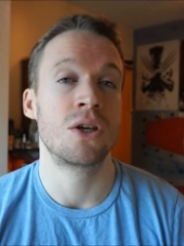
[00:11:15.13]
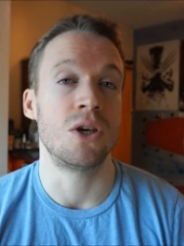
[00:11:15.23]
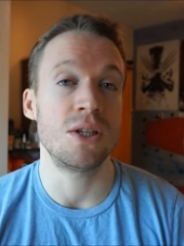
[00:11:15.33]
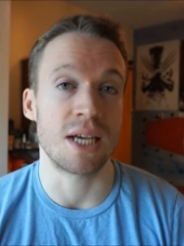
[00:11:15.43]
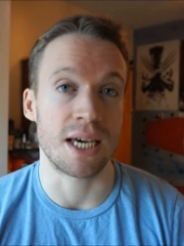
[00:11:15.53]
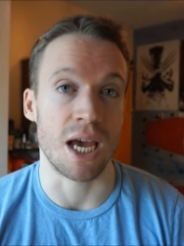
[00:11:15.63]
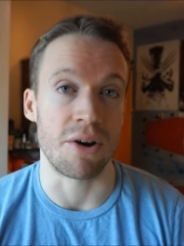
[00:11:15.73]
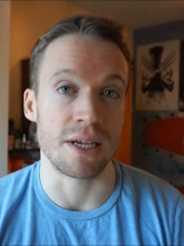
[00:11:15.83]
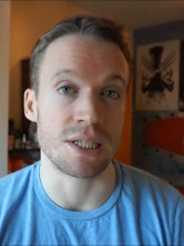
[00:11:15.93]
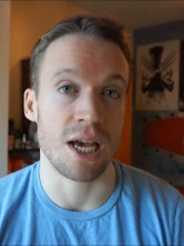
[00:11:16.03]
You take care
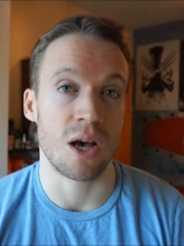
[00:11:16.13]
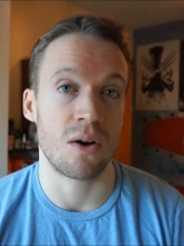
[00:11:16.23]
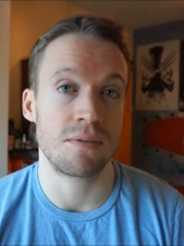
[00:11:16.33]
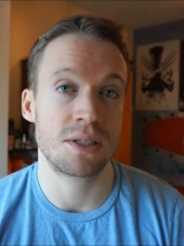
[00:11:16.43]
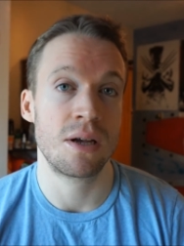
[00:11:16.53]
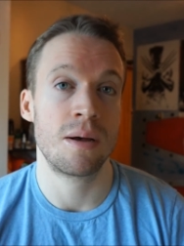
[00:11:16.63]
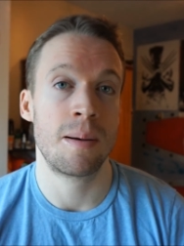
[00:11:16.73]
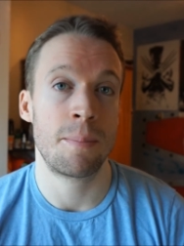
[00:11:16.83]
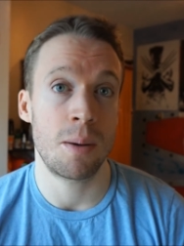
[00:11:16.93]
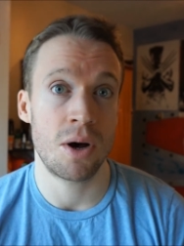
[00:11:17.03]
of yourselves.
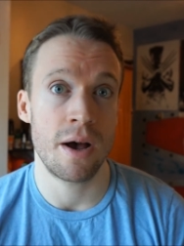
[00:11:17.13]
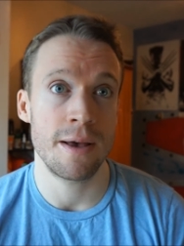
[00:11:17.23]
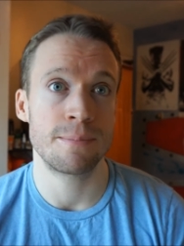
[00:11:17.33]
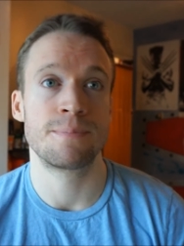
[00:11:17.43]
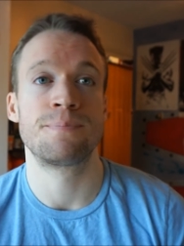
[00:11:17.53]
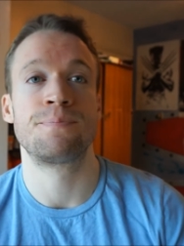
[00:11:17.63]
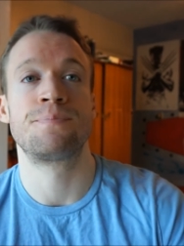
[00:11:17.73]
Bye-bye.